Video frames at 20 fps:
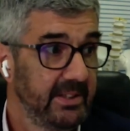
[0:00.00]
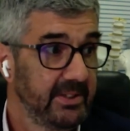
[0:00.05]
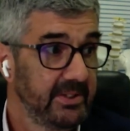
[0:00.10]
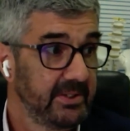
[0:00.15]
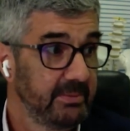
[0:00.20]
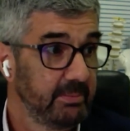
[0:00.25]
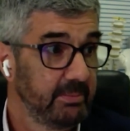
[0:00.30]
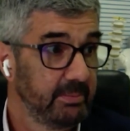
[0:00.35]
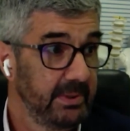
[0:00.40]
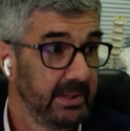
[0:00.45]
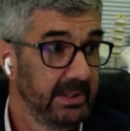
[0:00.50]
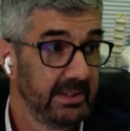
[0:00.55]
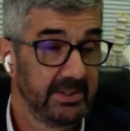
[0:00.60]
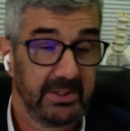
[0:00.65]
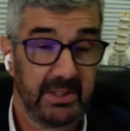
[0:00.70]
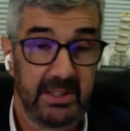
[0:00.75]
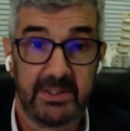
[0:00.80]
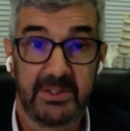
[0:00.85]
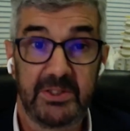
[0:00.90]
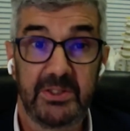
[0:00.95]
is
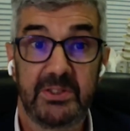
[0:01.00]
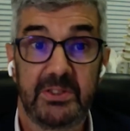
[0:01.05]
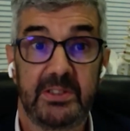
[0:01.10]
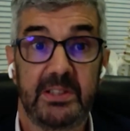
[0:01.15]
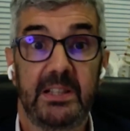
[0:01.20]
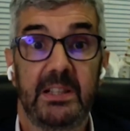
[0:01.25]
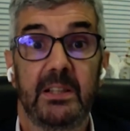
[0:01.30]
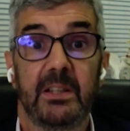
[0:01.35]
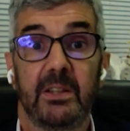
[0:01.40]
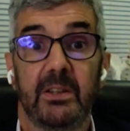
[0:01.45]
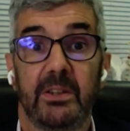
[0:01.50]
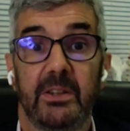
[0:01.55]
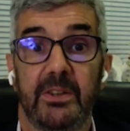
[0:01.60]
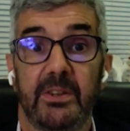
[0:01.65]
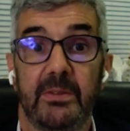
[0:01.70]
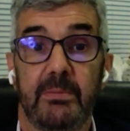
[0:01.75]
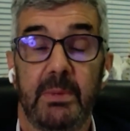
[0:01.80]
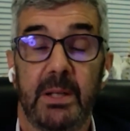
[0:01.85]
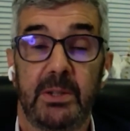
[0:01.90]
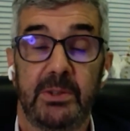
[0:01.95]
still
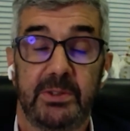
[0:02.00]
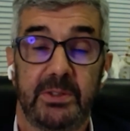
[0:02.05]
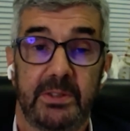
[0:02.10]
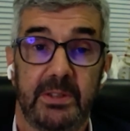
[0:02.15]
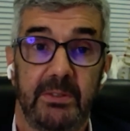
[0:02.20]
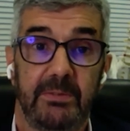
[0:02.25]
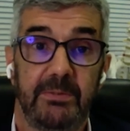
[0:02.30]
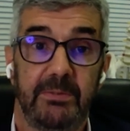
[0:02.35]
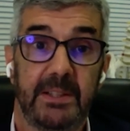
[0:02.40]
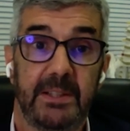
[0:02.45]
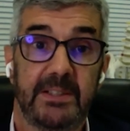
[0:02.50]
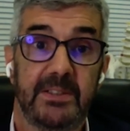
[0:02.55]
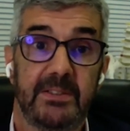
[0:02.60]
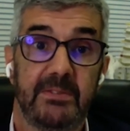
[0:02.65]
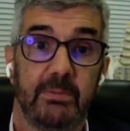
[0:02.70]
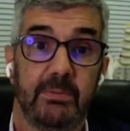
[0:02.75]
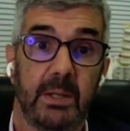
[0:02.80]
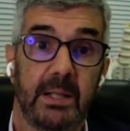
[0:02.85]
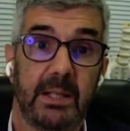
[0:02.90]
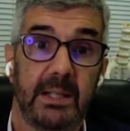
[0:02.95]
the most
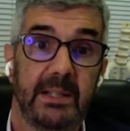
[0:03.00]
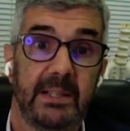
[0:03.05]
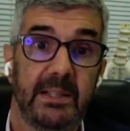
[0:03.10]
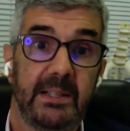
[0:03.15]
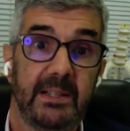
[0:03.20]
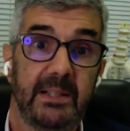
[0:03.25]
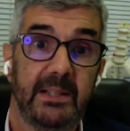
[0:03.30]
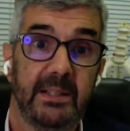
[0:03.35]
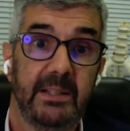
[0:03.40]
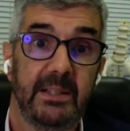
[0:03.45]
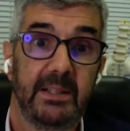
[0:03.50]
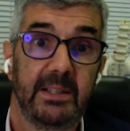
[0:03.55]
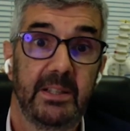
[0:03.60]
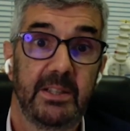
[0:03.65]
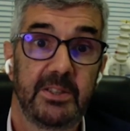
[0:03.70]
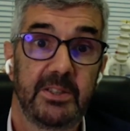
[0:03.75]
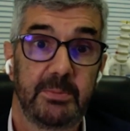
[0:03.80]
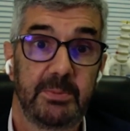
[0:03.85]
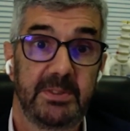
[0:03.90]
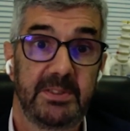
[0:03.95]
effective way
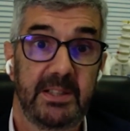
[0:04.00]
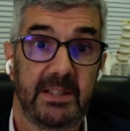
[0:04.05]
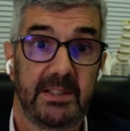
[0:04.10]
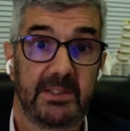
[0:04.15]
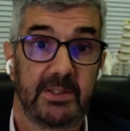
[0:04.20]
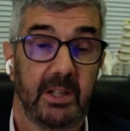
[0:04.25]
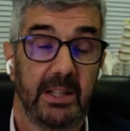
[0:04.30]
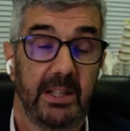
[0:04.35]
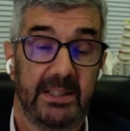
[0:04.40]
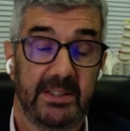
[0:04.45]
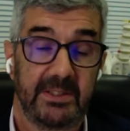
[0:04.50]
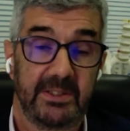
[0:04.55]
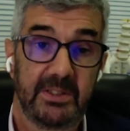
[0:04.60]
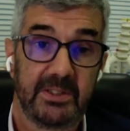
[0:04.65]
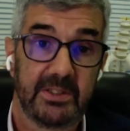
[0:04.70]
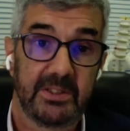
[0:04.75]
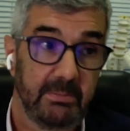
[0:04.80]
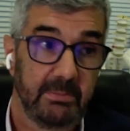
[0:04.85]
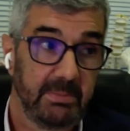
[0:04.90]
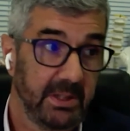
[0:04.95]
to protect our health
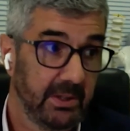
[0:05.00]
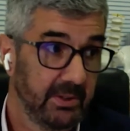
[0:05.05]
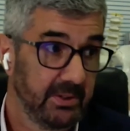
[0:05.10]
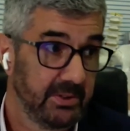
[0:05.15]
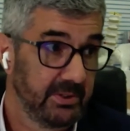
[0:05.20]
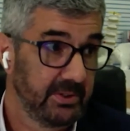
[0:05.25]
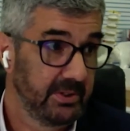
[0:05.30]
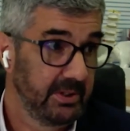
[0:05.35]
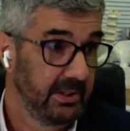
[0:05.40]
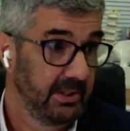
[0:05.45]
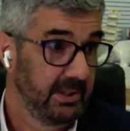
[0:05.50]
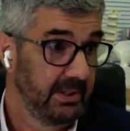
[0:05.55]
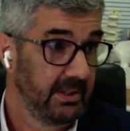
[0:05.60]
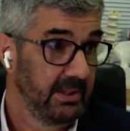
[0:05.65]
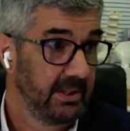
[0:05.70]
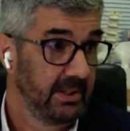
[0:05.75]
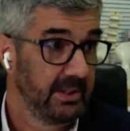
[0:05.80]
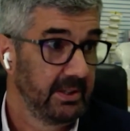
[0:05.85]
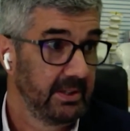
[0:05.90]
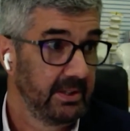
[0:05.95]
system, because
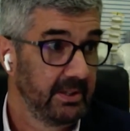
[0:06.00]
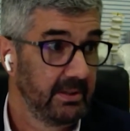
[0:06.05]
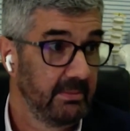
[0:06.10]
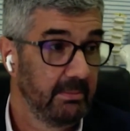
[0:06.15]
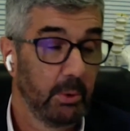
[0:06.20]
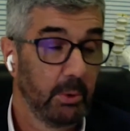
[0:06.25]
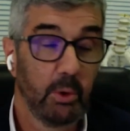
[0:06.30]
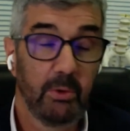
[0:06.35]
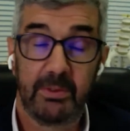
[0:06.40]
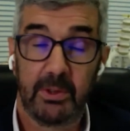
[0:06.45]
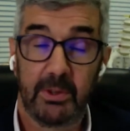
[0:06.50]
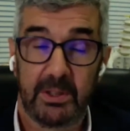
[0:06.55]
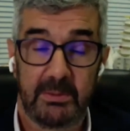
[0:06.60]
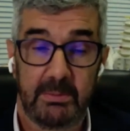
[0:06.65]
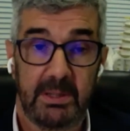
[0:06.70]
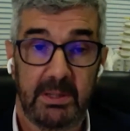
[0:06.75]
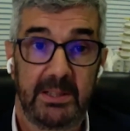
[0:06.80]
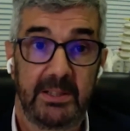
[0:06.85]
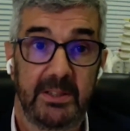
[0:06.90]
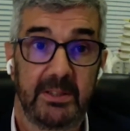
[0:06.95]
the more
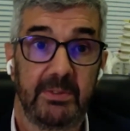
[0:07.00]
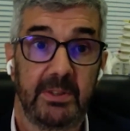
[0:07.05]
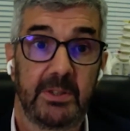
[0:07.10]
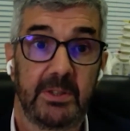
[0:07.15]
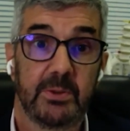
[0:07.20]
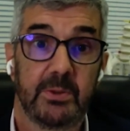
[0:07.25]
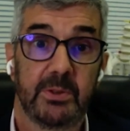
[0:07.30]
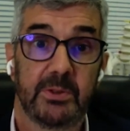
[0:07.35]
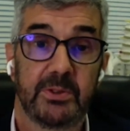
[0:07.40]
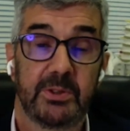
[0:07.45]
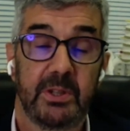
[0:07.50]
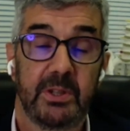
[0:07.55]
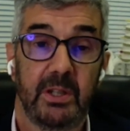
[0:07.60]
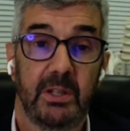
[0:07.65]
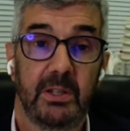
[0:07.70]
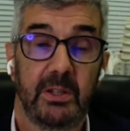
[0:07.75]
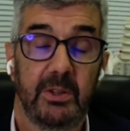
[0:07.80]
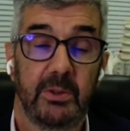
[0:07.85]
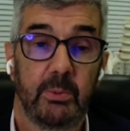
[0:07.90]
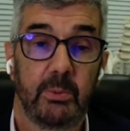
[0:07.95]
vulnerable individuals
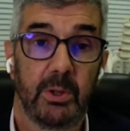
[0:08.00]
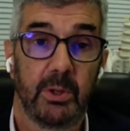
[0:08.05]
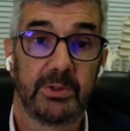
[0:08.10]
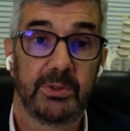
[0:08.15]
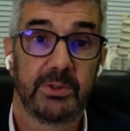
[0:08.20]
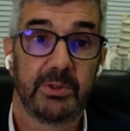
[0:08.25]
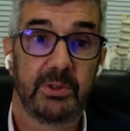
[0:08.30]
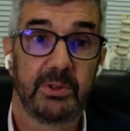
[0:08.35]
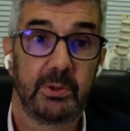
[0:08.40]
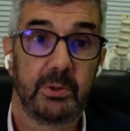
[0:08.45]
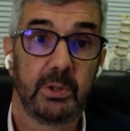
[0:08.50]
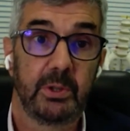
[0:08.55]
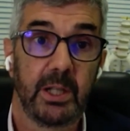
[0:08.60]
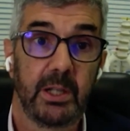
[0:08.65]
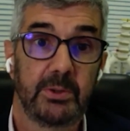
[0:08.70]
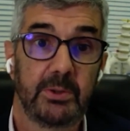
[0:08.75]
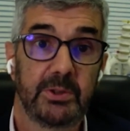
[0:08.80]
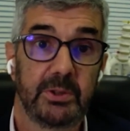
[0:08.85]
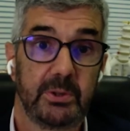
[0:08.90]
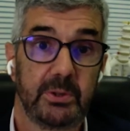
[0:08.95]
are the ones who
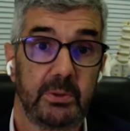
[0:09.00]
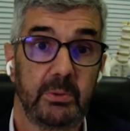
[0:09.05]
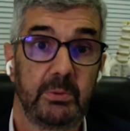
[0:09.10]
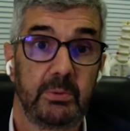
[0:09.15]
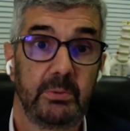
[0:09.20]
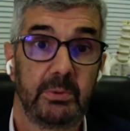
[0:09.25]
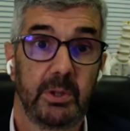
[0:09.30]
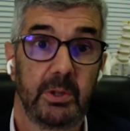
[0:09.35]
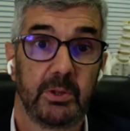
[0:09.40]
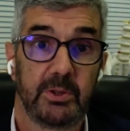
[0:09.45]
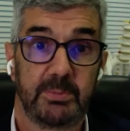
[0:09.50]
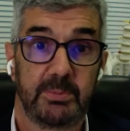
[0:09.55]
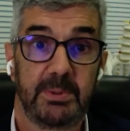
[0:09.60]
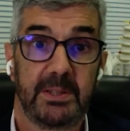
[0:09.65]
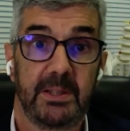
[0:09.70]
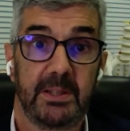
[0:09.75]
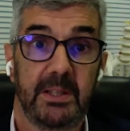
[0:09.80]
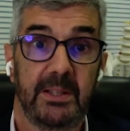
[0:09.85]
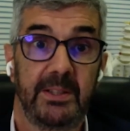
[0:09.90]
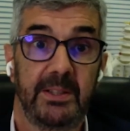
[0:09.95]
go to
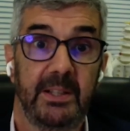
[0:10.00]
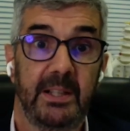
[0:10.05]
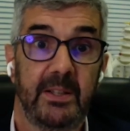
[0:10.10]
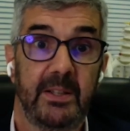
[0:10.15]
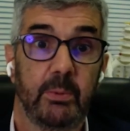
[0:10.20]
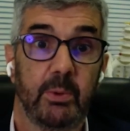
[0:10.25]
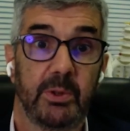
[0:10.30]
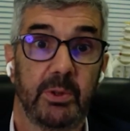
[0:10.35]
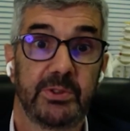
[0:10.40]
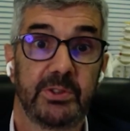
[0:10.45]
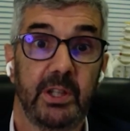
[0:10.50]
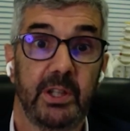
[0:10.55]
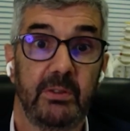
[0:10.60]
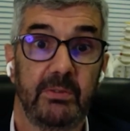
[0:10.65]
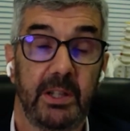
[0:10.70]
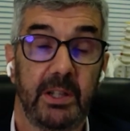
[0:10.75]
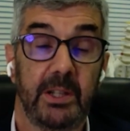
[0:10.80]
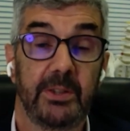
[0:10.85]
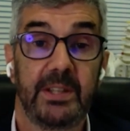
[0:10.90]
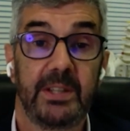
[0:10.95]
hospital, and they're the ones that
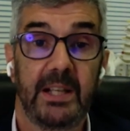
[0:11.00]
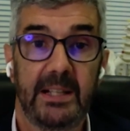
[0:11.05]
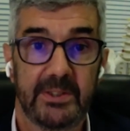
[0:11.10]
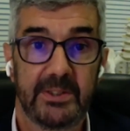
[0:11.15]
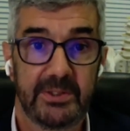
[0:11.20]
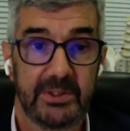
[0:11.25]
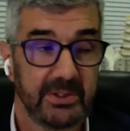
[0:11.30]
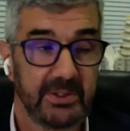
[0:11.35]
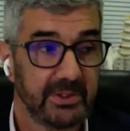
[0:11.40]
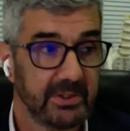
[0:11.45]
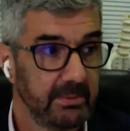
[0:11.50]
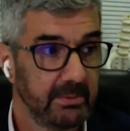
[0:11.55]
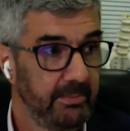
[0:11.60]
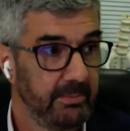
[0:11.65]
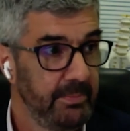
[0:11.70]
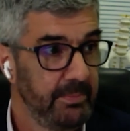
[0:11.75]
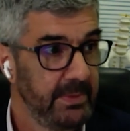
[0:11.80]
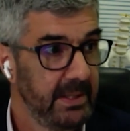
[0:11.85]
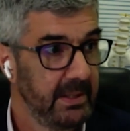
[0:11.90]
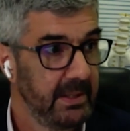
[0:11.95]
overload the health
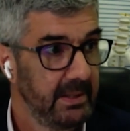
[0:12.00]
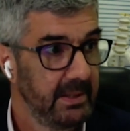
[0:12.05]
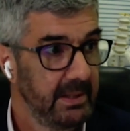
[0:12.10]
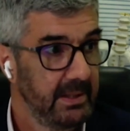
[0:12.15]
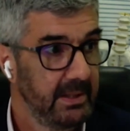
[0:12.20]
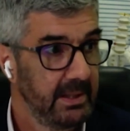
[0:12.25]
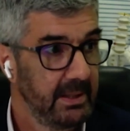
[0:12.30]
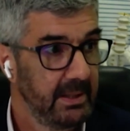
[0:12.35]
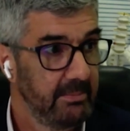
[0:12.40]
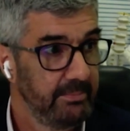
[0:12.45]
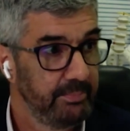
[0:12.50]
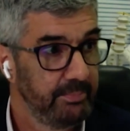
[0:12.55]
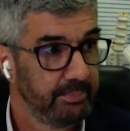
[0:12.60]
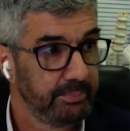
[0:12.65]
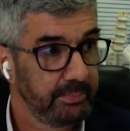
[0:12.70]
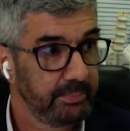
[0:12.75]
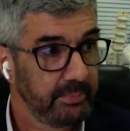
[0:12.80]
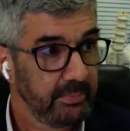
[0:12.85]
system. And